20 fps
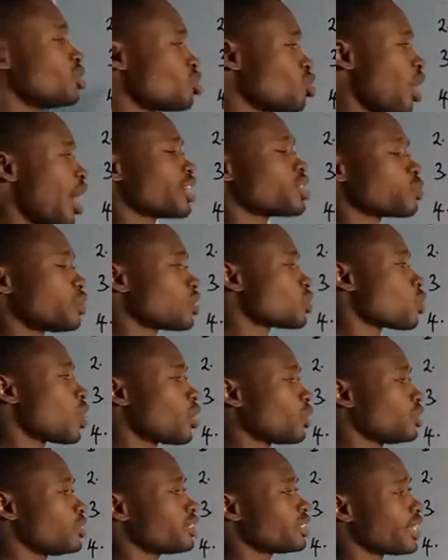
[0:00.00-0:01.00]
2x plus y
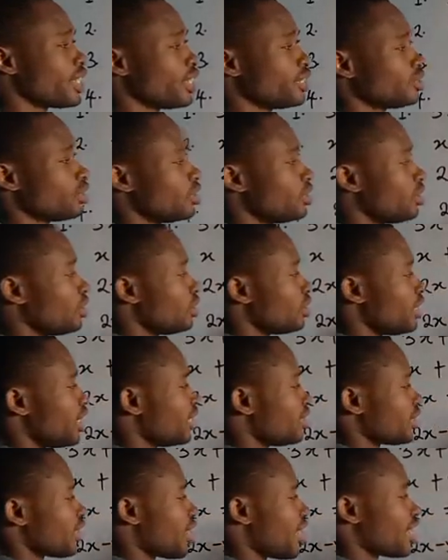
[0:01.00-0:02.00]
equal to 10,
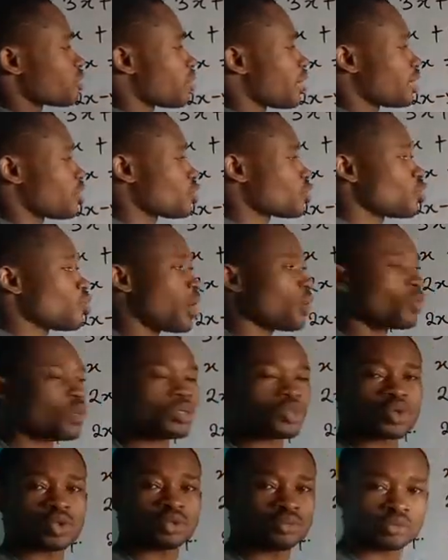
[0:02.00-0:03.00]
then 3x minus 2y equal
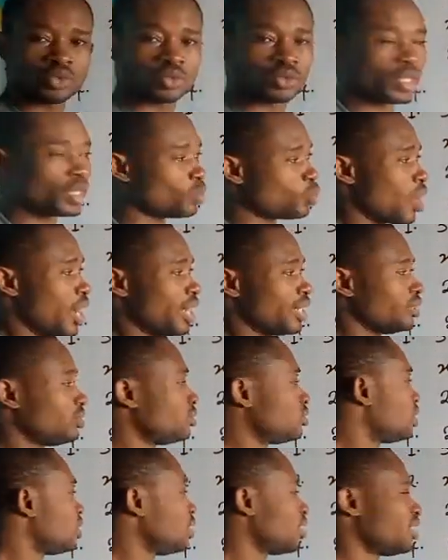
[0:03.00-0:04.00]
to
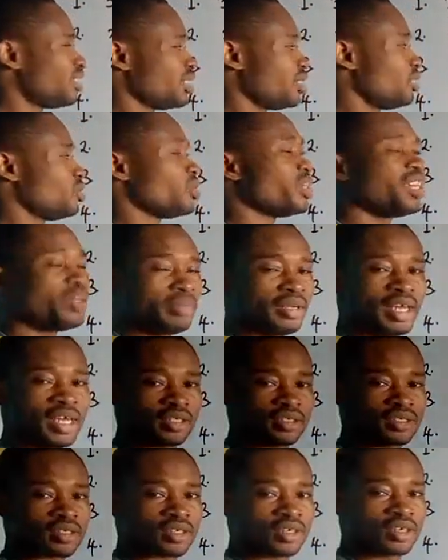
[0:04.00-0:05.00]
1, and you
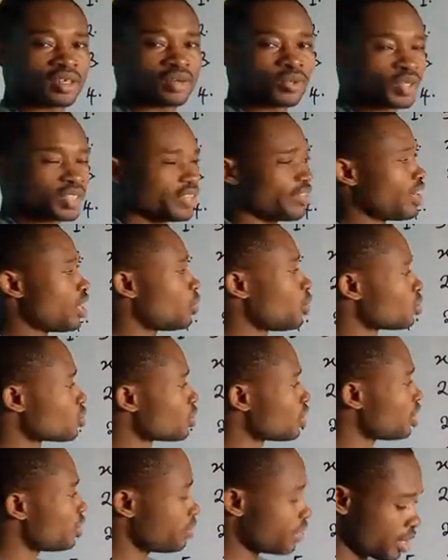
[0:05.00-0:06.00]
eliminate whatever you want
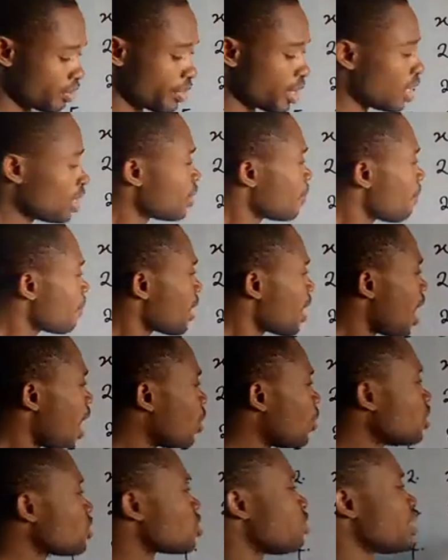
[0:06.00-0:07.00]
to eliminate. But I
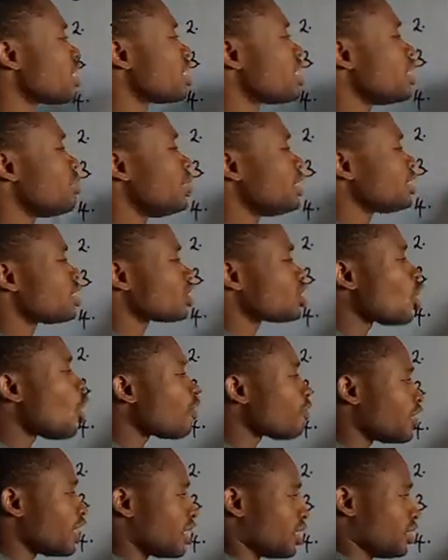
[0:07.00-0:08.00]
want to make it a bit
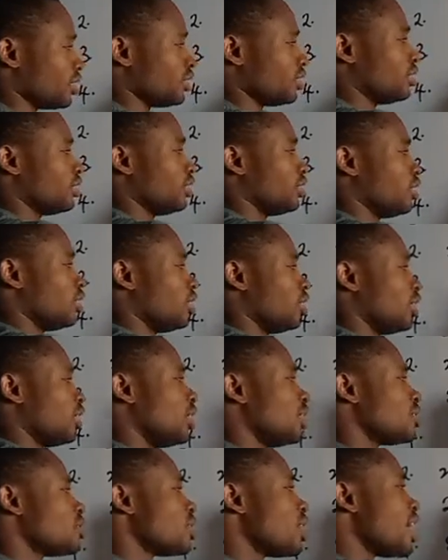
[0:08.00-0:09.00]
tougher,
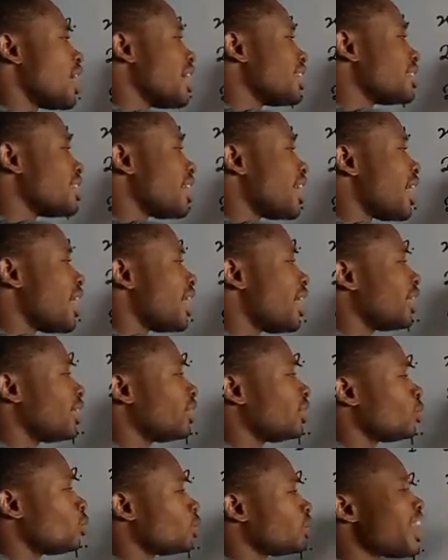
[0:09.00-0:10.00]
and so that
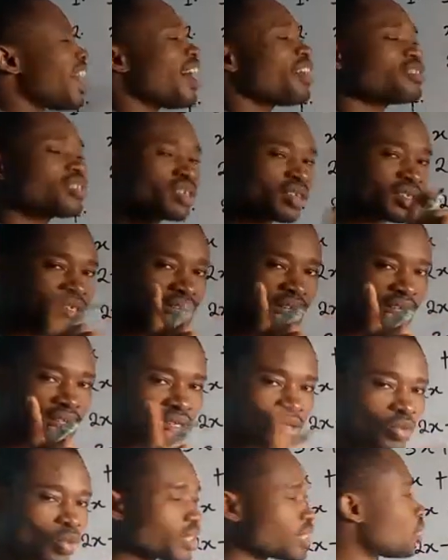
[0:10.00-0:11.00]
I would have success
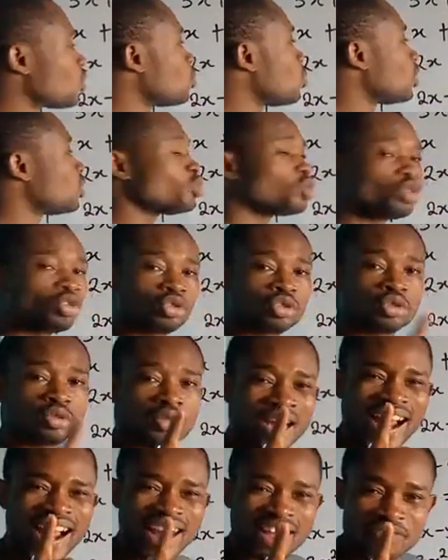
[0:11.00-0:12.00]
in what I want to
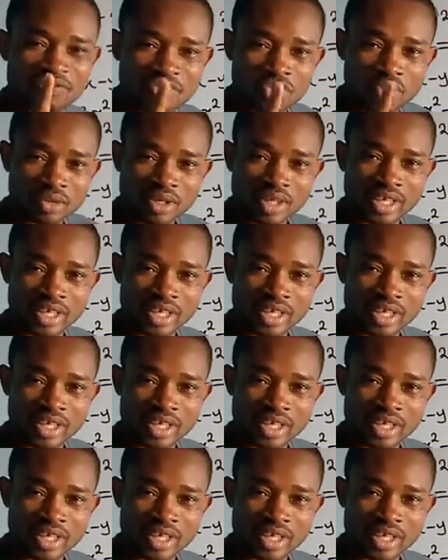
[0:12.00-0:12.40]
have you